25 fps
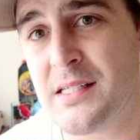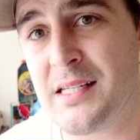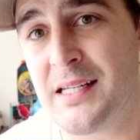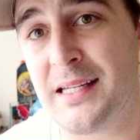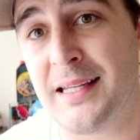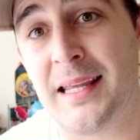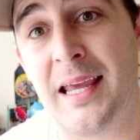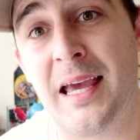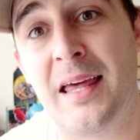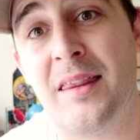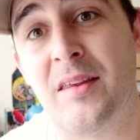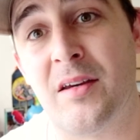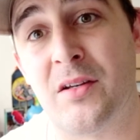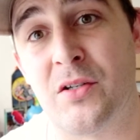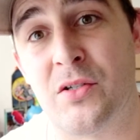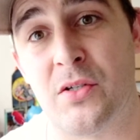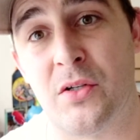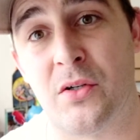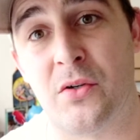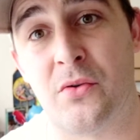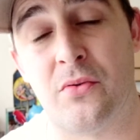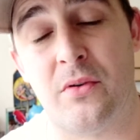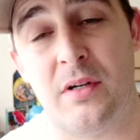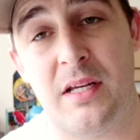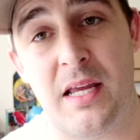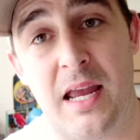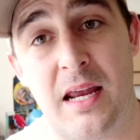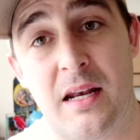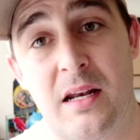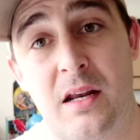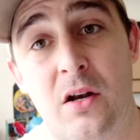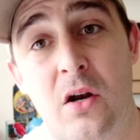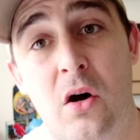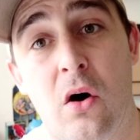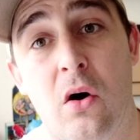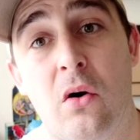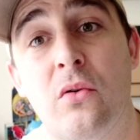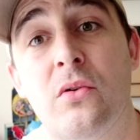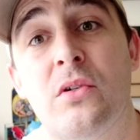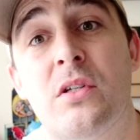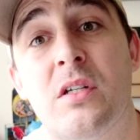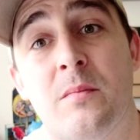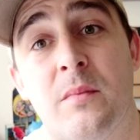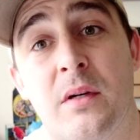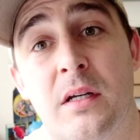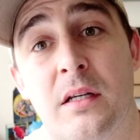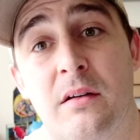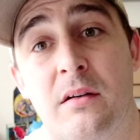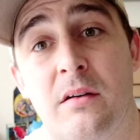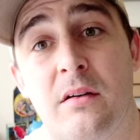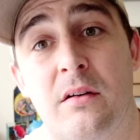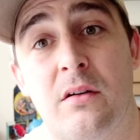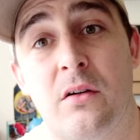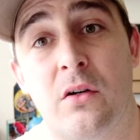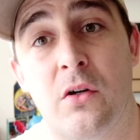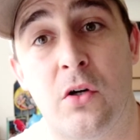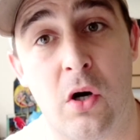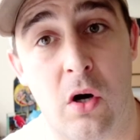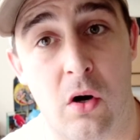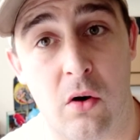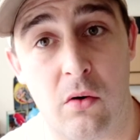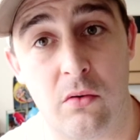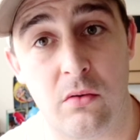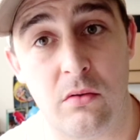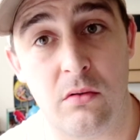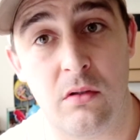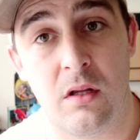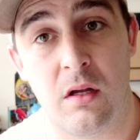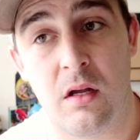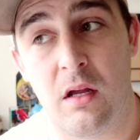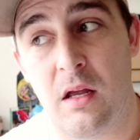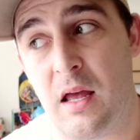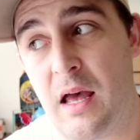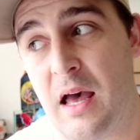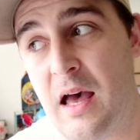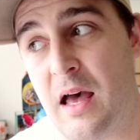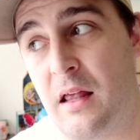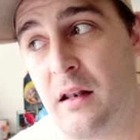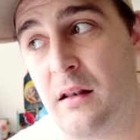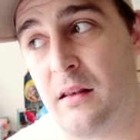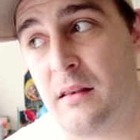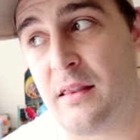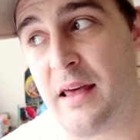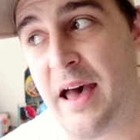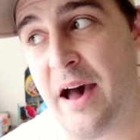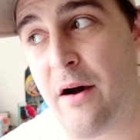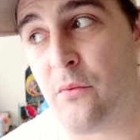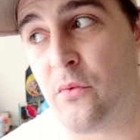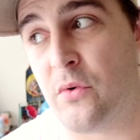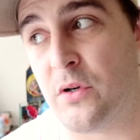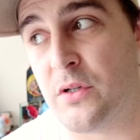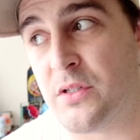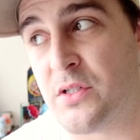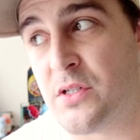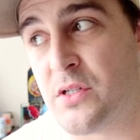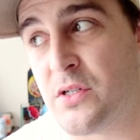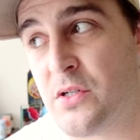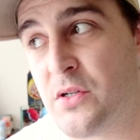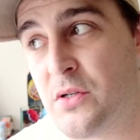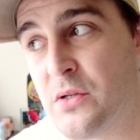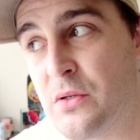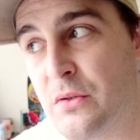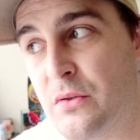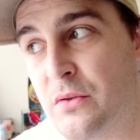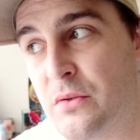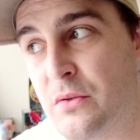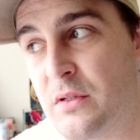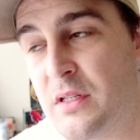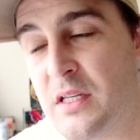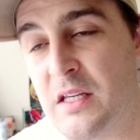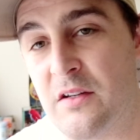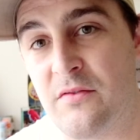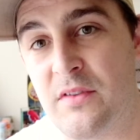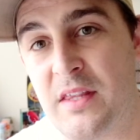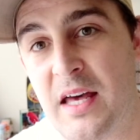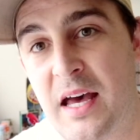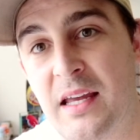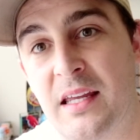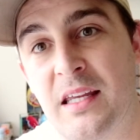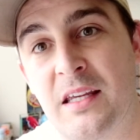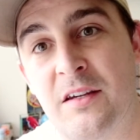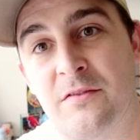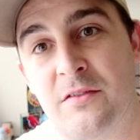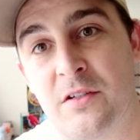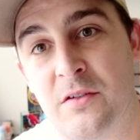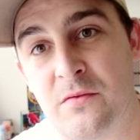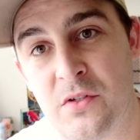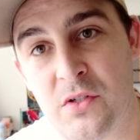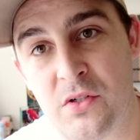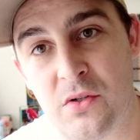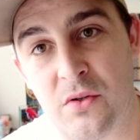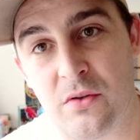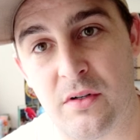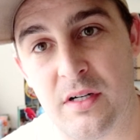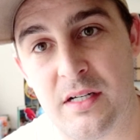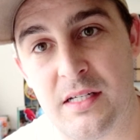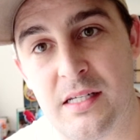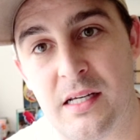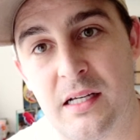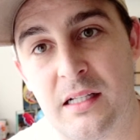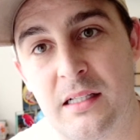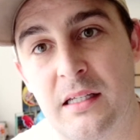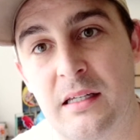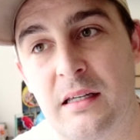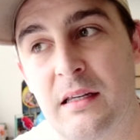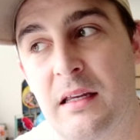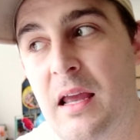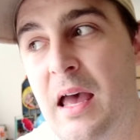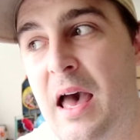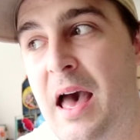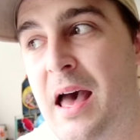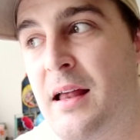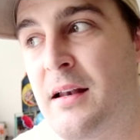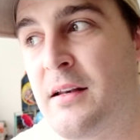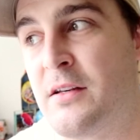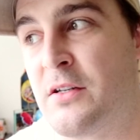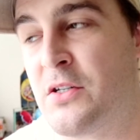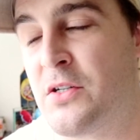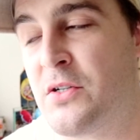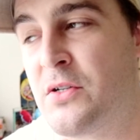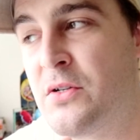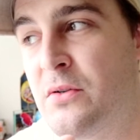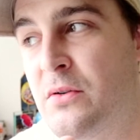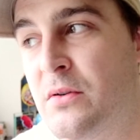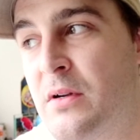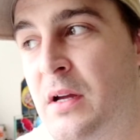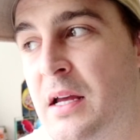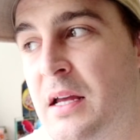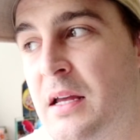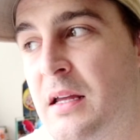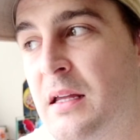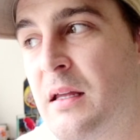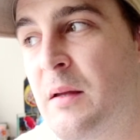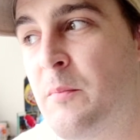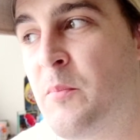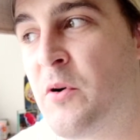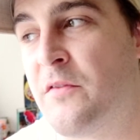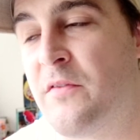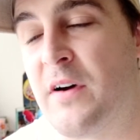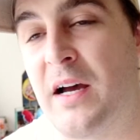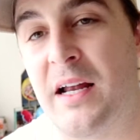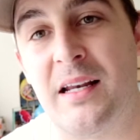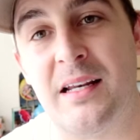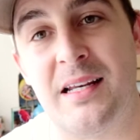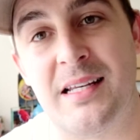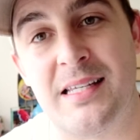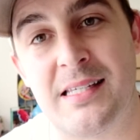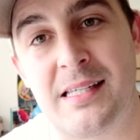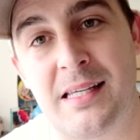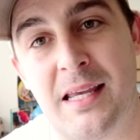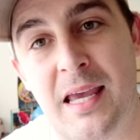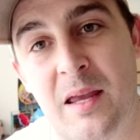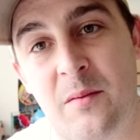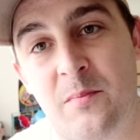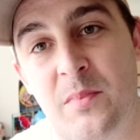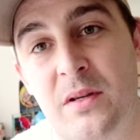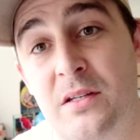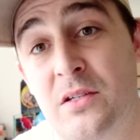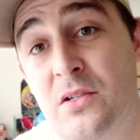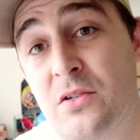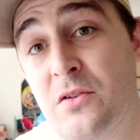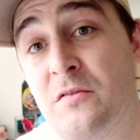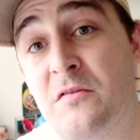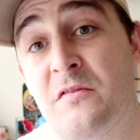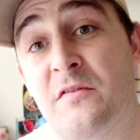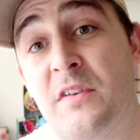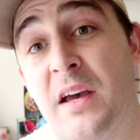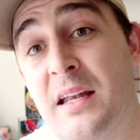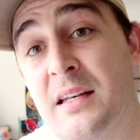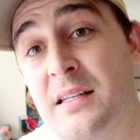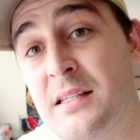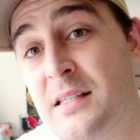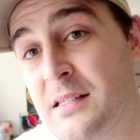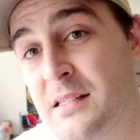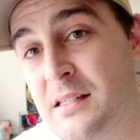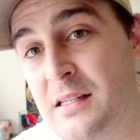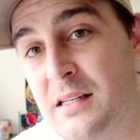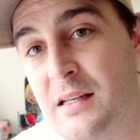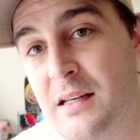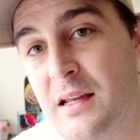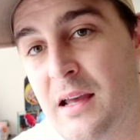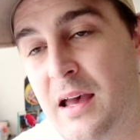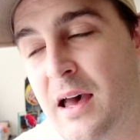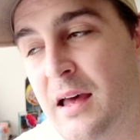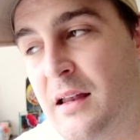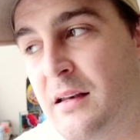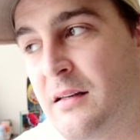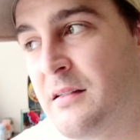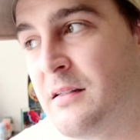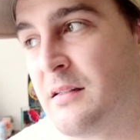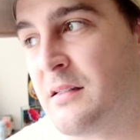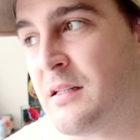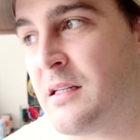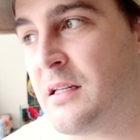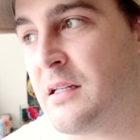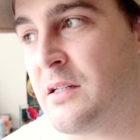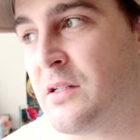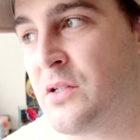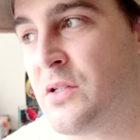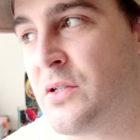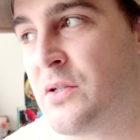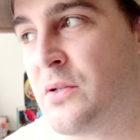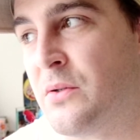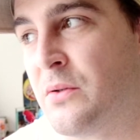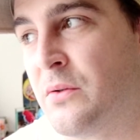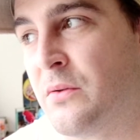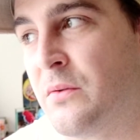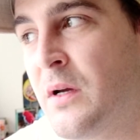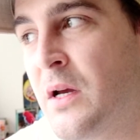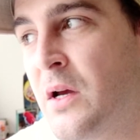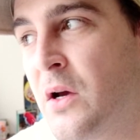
together to create an ultimate goal, and that was to give that gift of storytelling and to provide an escape into fantasy and into